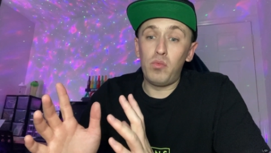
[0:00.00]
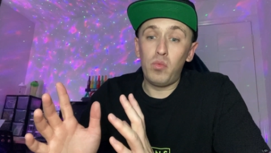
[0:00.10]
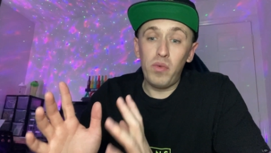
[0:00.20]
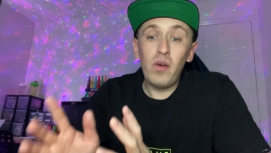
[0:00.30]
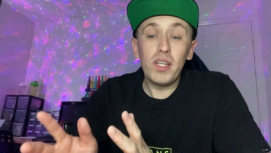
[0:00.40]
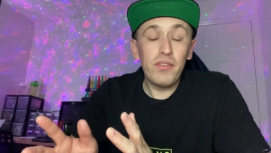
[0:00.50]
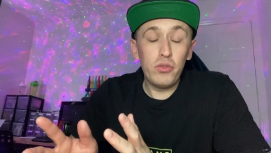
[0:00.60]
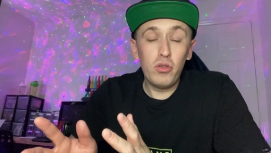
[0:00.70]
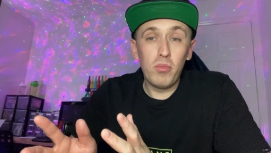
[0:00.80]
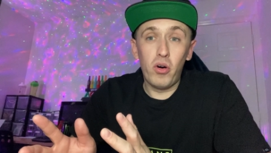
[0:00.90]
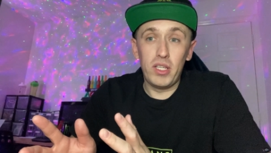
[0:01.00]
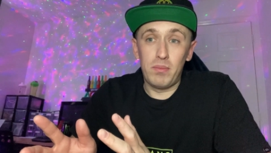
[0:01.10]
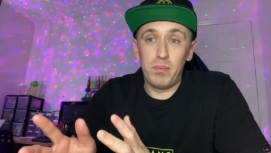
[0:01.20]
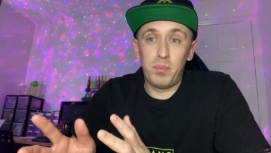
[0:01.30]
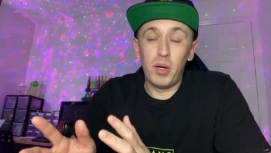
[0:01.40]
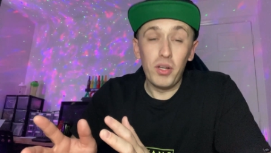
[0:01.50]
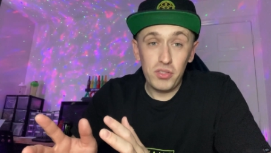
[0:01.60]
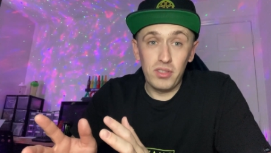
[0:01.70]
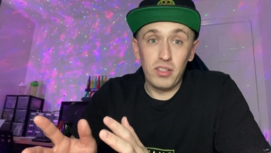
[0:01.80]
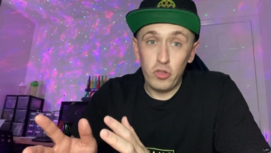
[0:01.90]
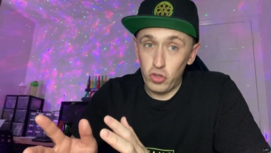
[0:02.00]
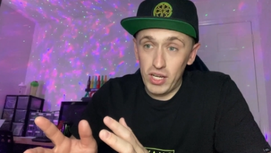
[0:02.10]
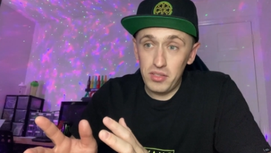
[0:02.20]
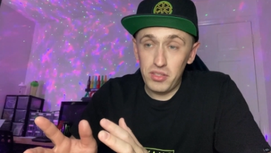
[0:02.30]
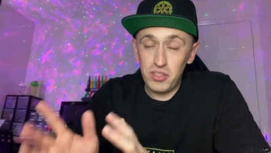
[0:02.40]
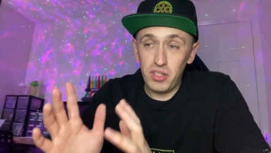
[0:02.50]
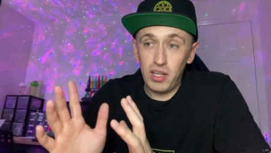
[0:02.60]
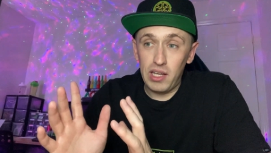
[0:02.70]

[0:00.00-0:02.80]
Without giving you my personal address,